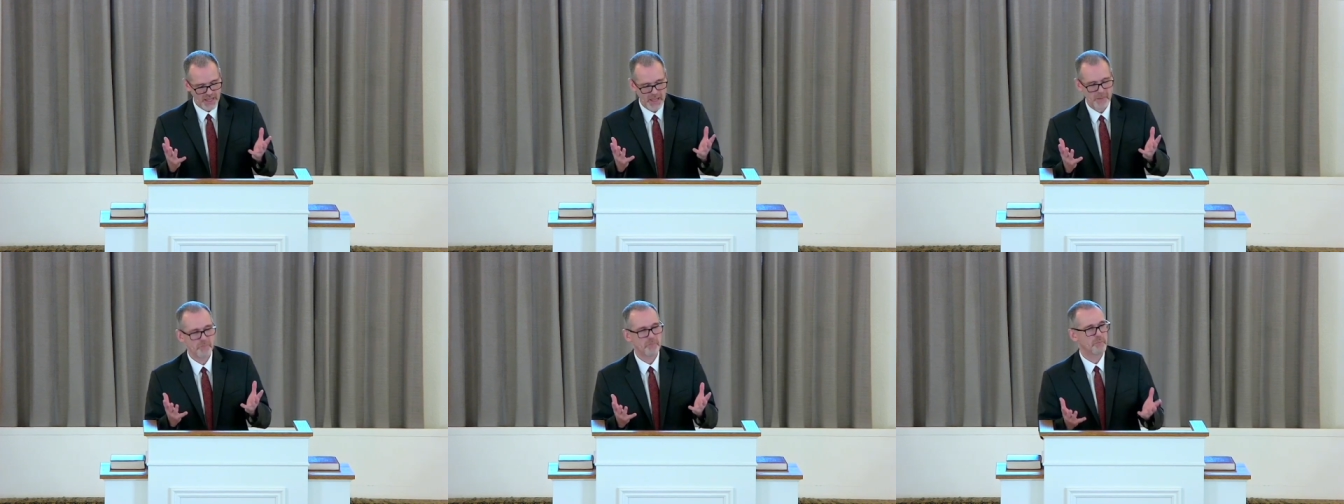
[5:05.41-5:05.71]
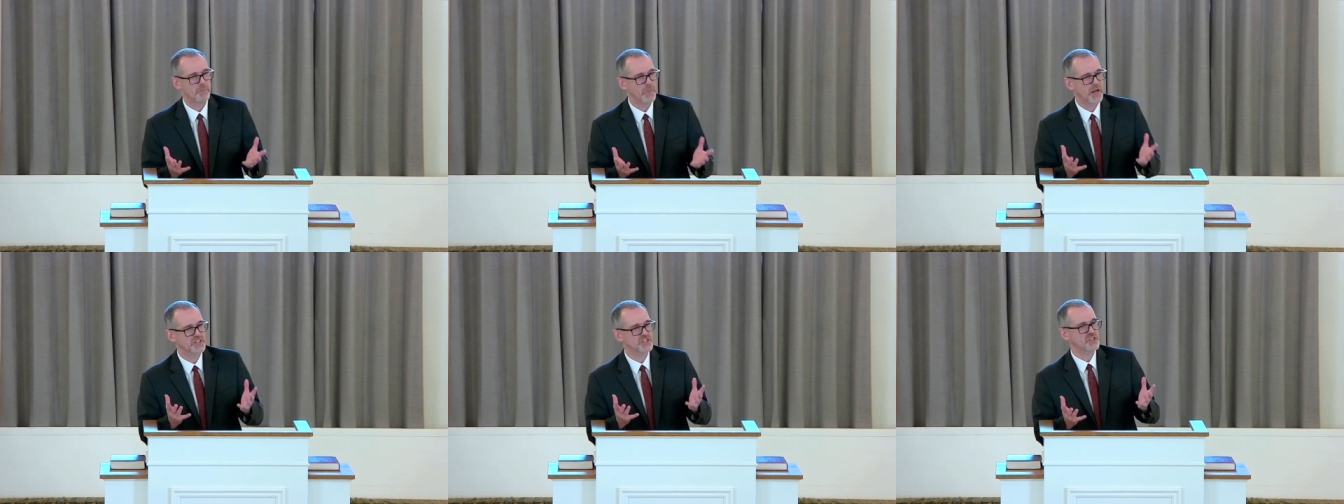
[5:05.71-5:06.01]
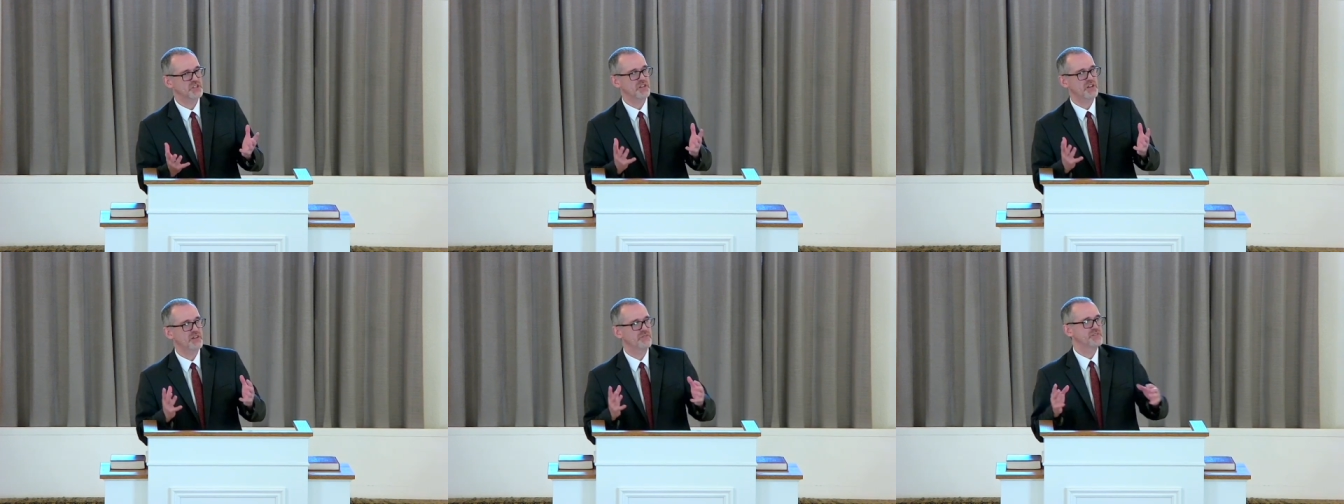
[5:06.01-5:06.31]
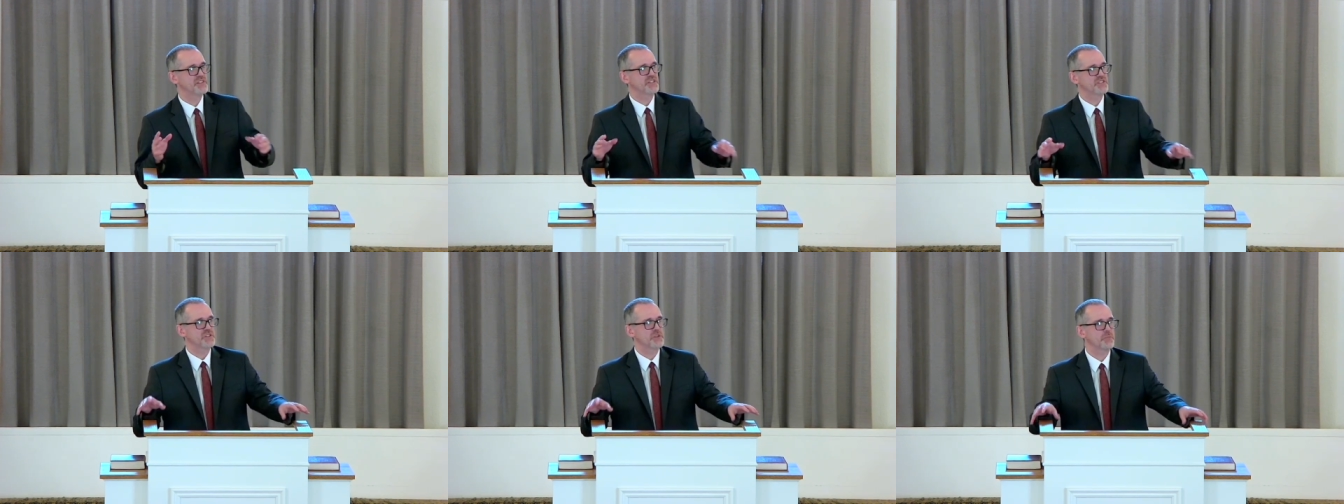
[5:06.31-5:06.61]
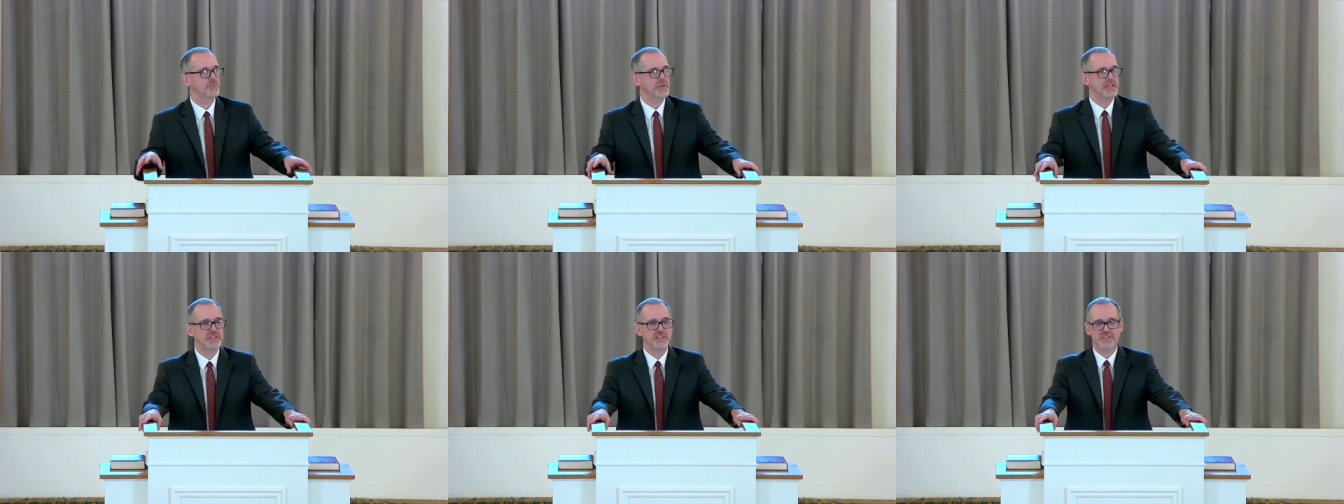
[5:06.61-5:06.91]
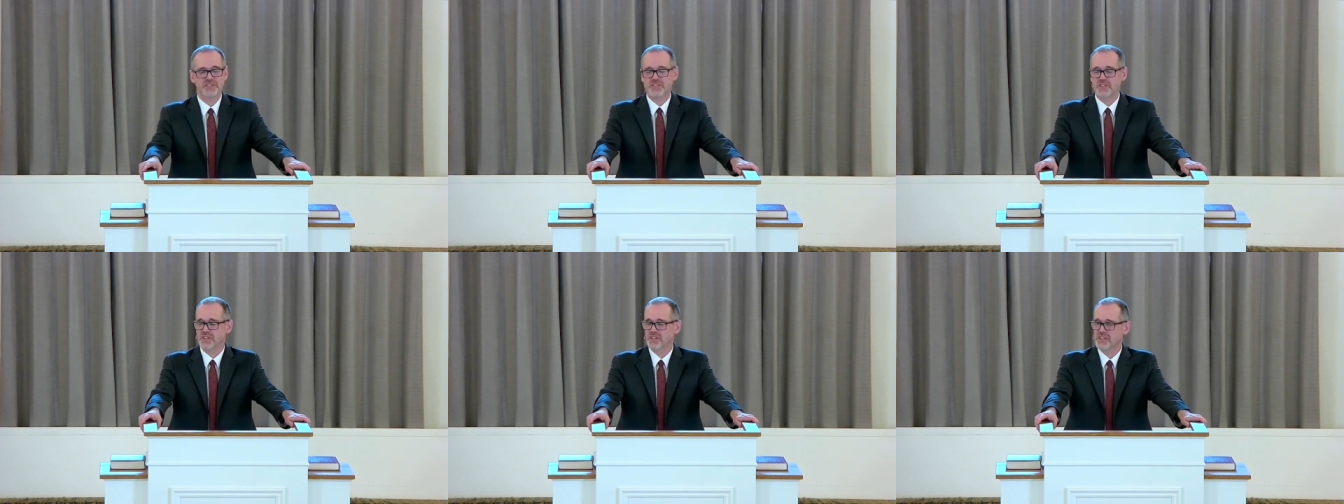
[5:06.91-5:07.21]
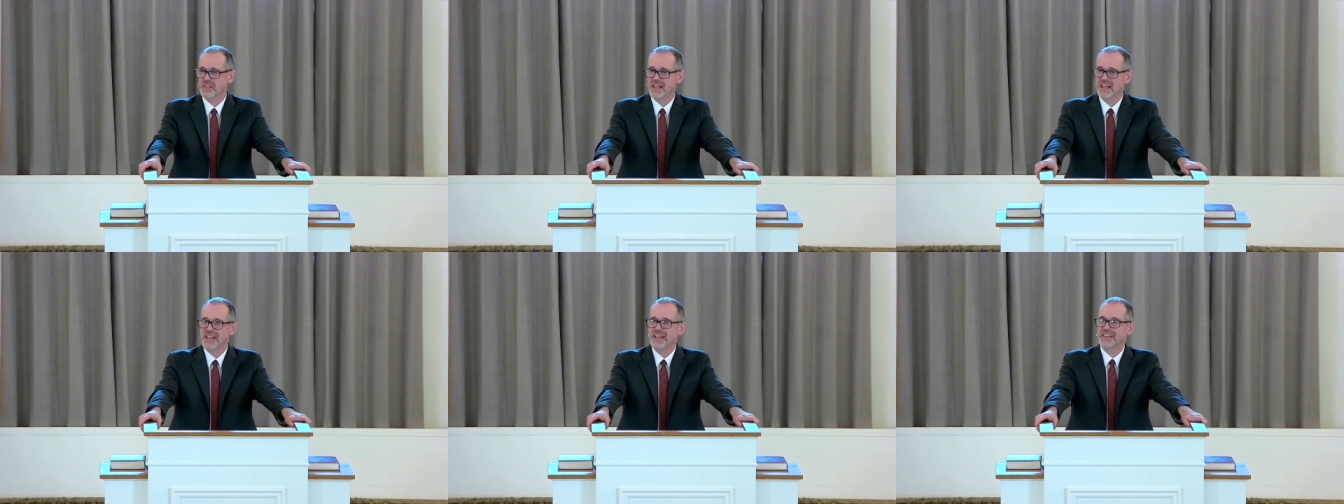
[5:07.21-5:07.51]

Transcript: And much of this epistle